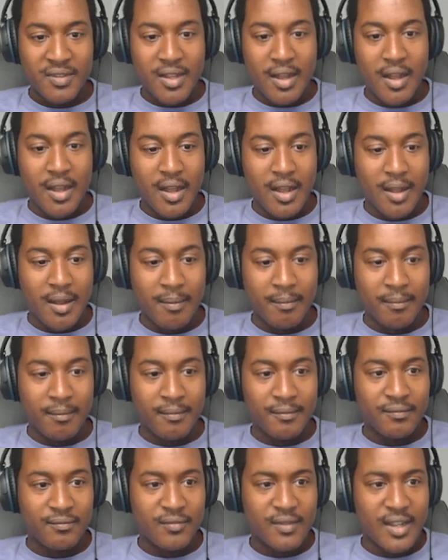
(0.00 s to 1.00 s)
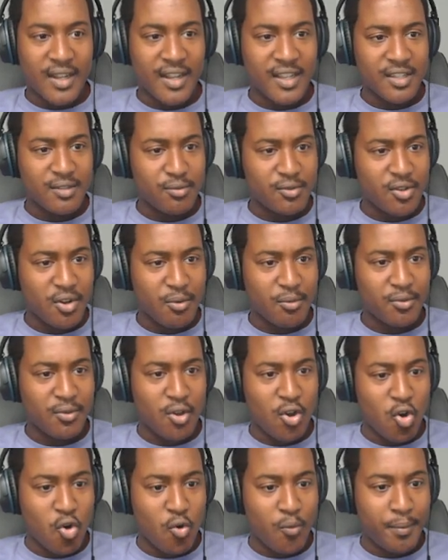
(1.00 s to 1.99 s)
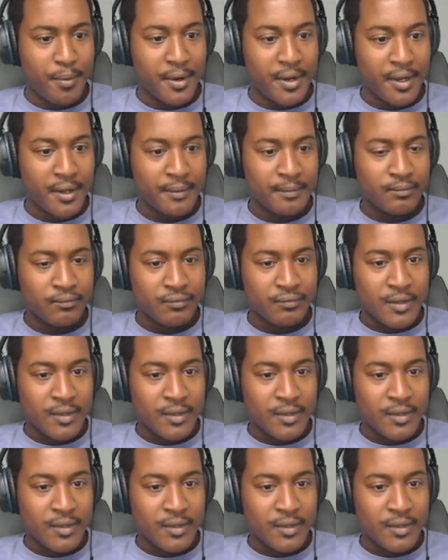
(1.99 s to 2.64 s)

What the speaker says: I guess we're starting with the opening.